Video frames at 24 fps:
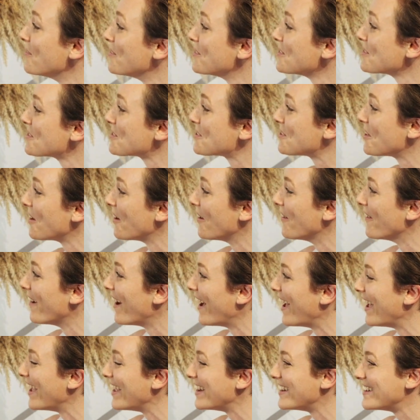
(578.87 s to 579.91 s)
So
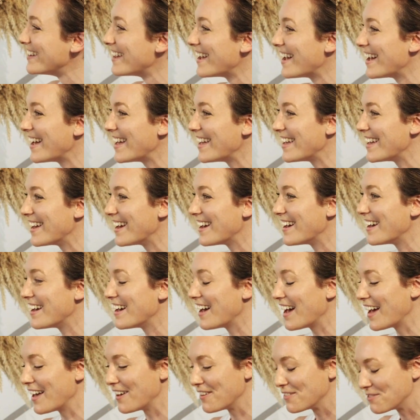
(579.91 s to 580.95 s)

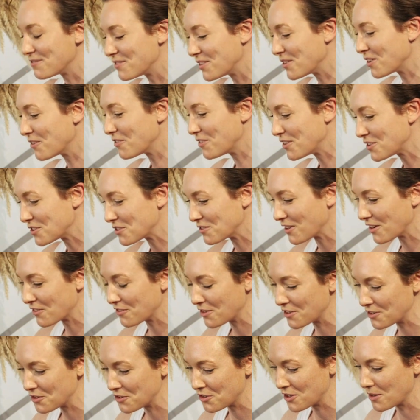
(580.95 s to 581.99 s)
I fished around
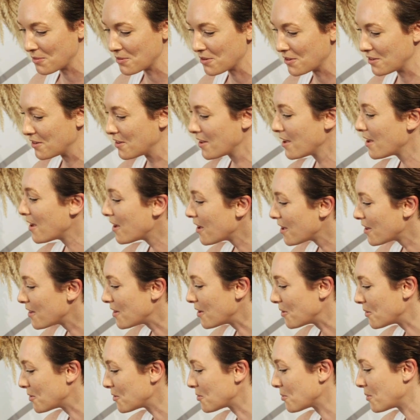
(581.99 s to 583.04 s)
for internships, and
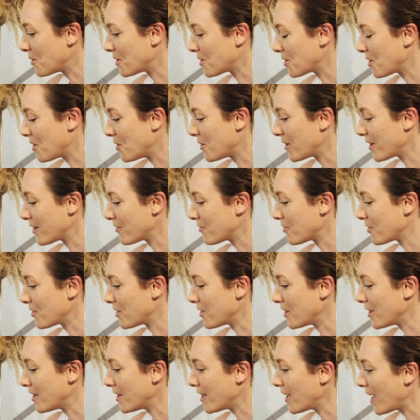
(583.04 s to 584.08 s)
there was one going for
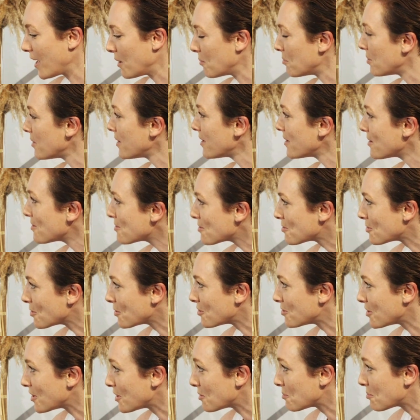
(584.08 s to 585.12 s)
the AP,
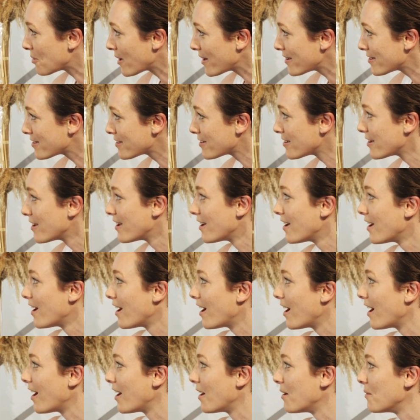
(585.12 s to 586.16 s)
Associated Press,
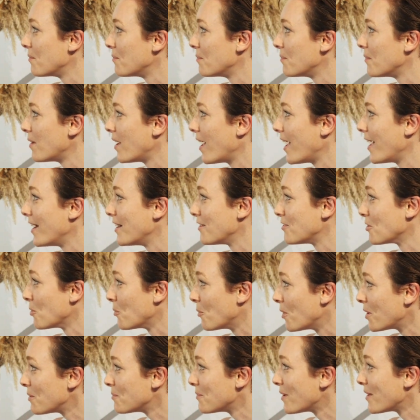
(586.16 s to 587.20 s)
and it's a
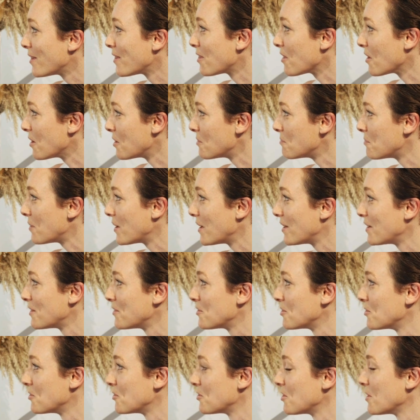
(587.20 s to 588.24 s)
1-month unpaid
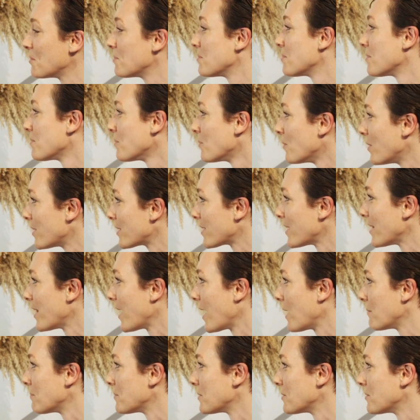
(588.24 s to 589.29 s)
internship. What can
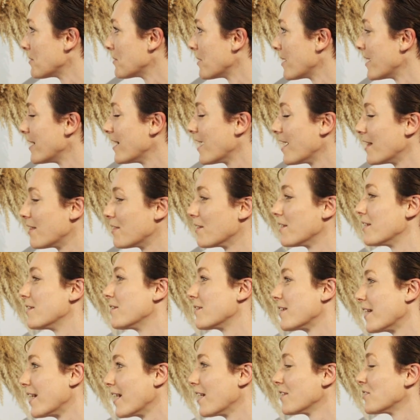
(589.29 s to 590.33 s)
happen, right? I thought,
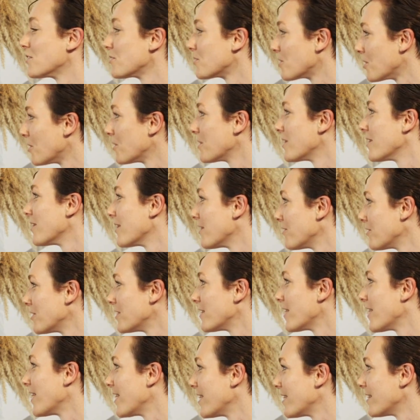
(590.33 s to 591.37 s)
okay, I'll just go there every
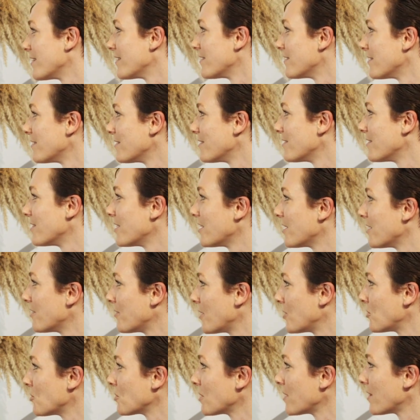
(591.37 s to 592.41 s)
day, and
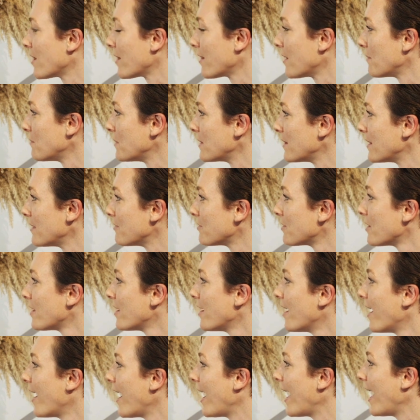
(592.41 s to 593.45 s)
eventually they'll let me leave,
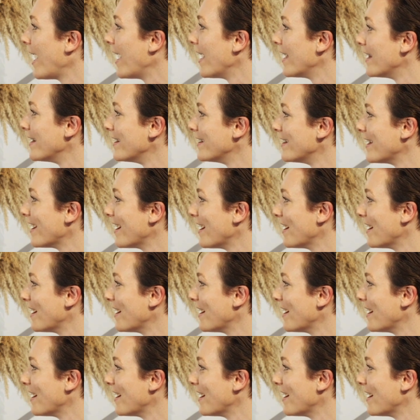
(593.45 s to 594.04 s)
and